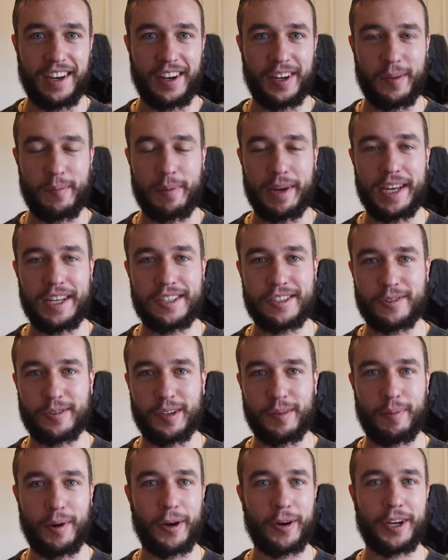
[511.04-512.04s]
on a base or
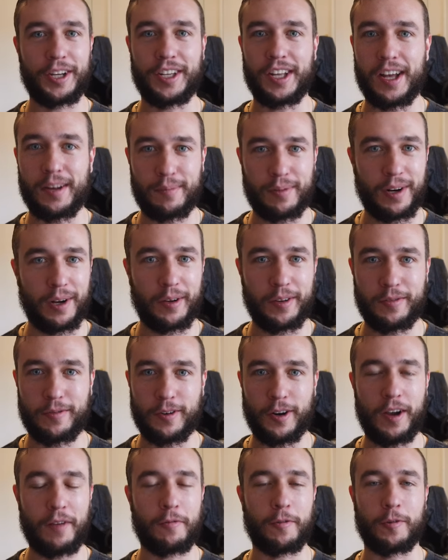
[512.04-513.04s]
in a parking lot probably
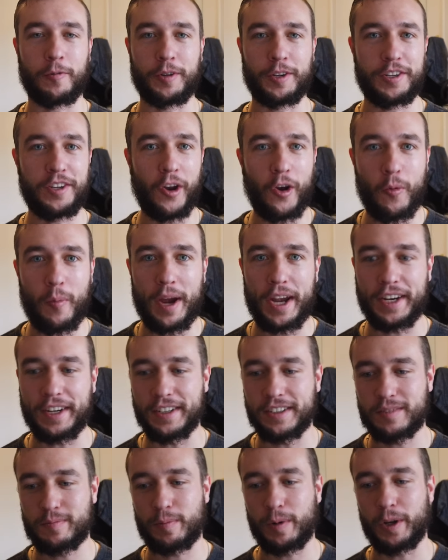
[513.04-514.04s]
forever with no
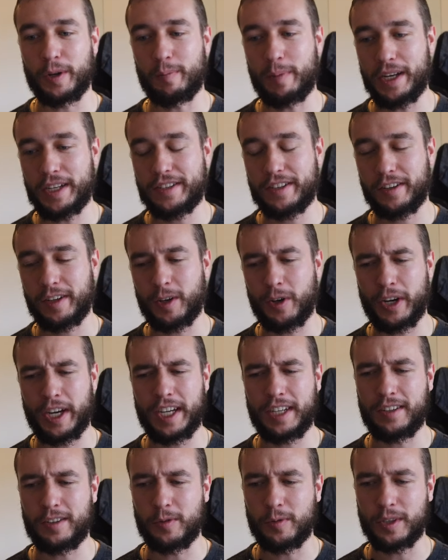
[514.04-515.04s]
maintenance. But basically all I
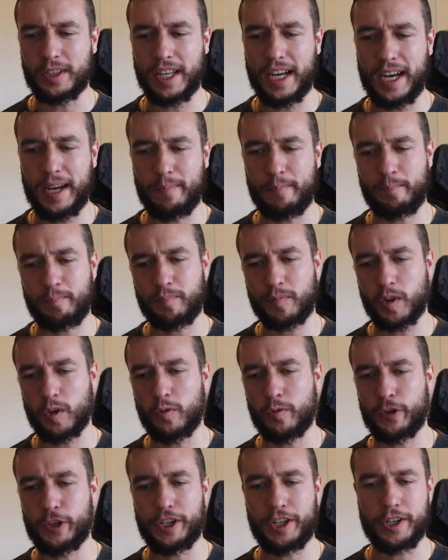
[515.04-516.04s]
had to do with that
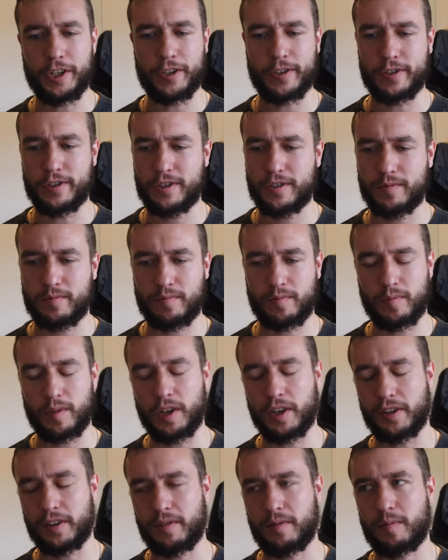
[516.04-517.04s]
over the years,
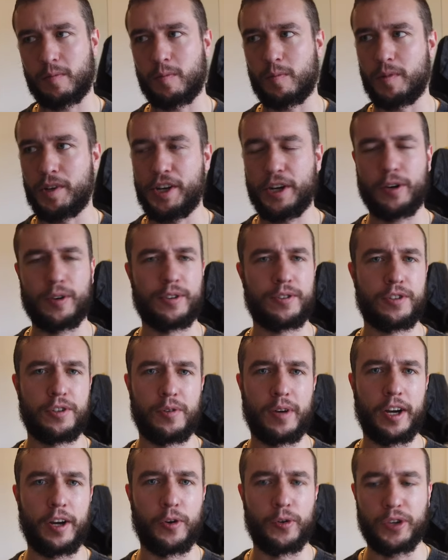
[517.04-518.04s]
a year or
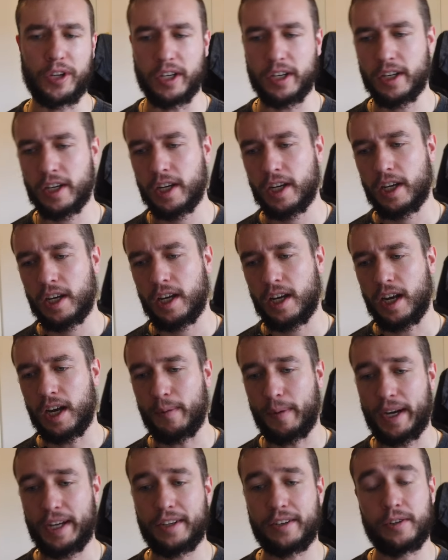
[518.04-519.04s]
two I owned it,
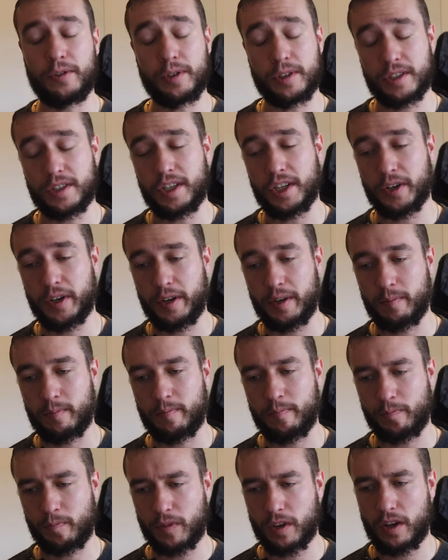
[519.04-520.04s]
I had to do a
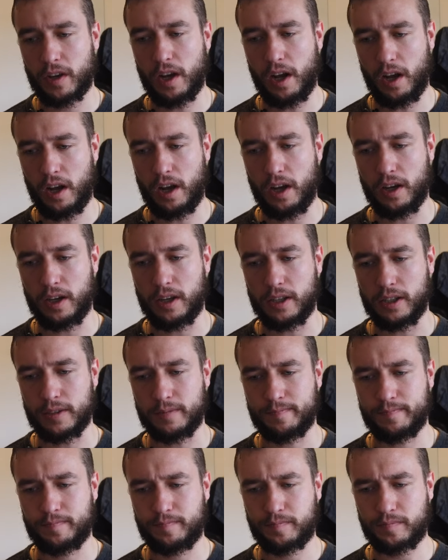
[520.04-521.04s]
steering
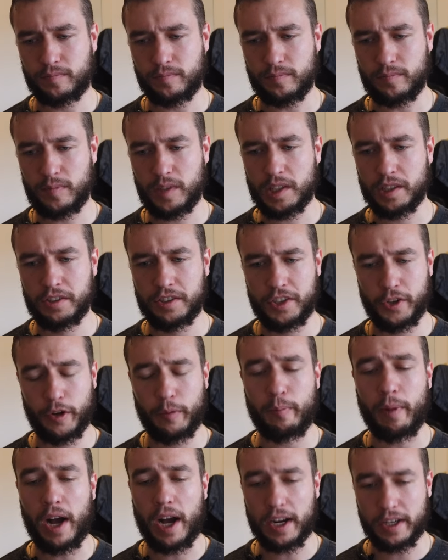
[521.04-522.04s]

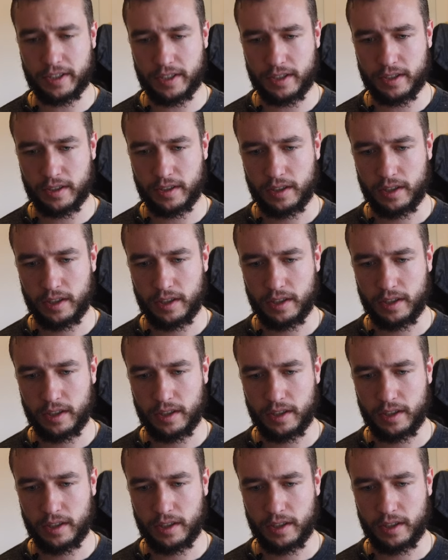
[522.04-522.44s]
box.